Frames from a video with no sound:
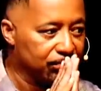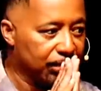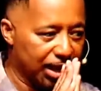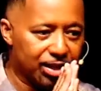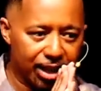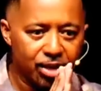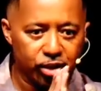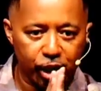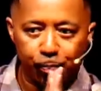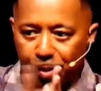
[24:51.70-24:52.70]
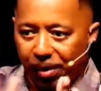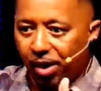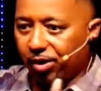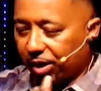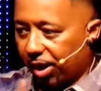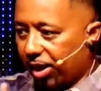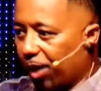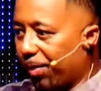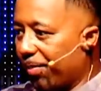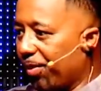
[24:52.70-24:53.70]
Can I, can I just help you parents and, and
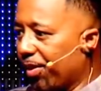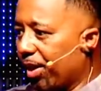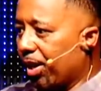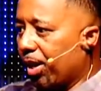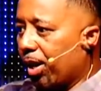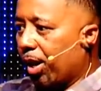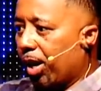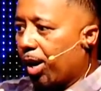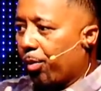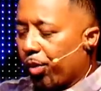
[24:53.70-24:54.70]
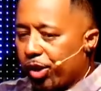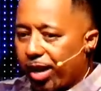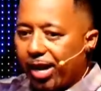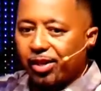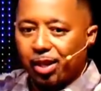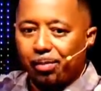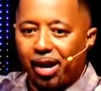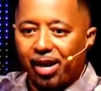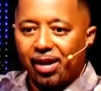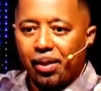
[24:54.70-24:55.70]
young people? Uh, when you're dating
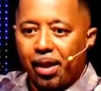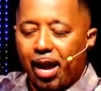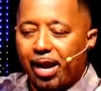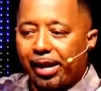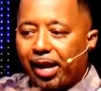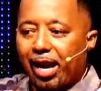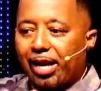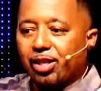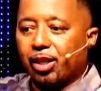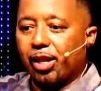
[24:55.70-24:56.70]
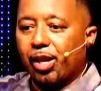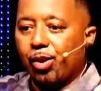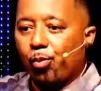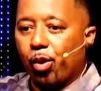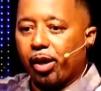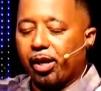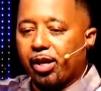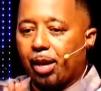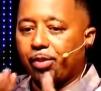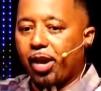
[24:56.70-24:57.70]
somebody and they constantly want to
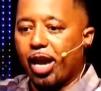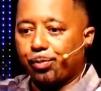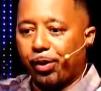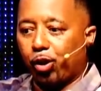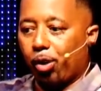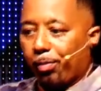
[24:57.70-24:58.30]
come to your house, pick you